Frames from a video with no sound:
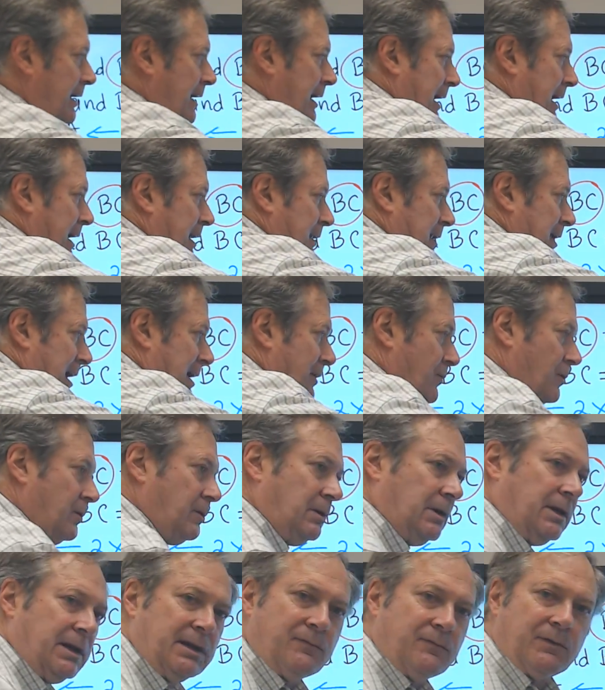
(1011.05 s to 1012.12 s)
and that will
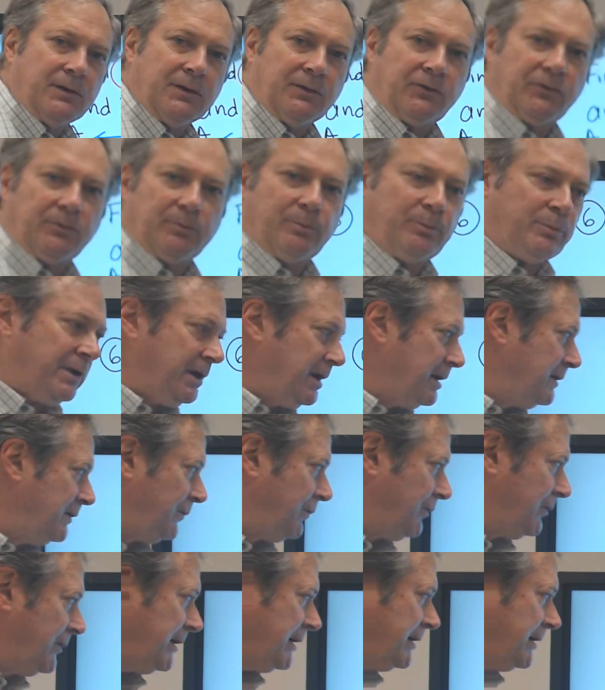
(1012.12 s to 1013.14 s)
leave us B to C.